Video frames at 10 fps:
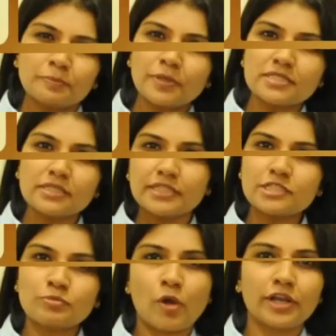
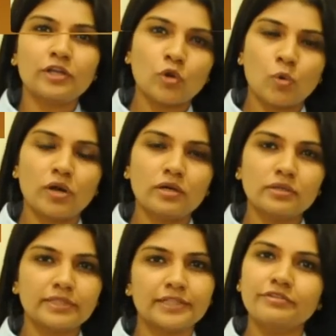percentage point lower
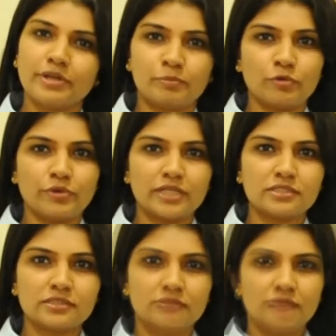than the repo
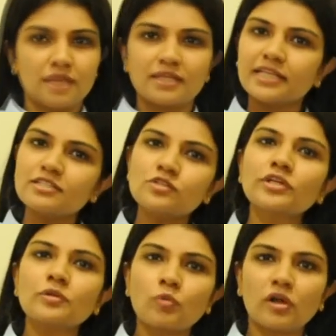rate. Let us
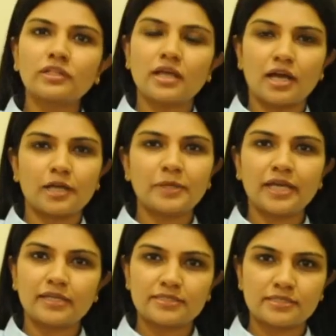look at what the
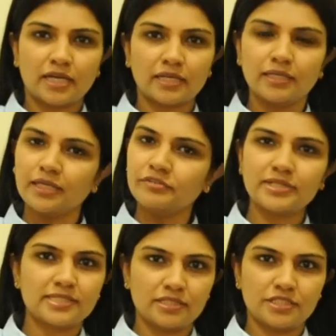RBI has done in
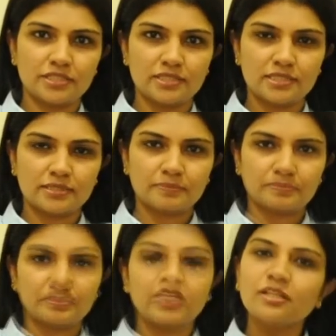recent years.
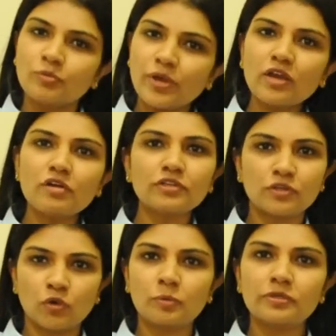In the wake of the
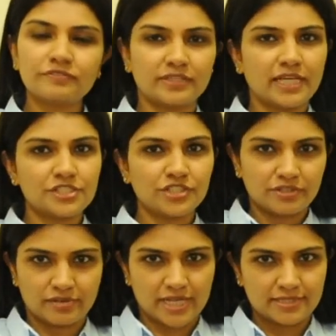global financial
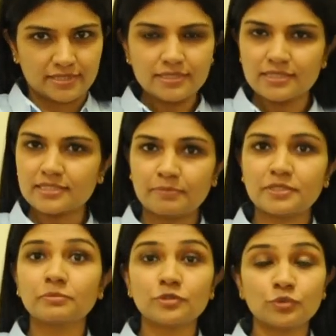crisis in
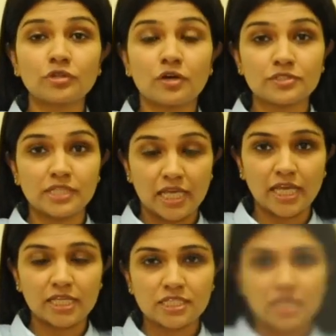September 2008,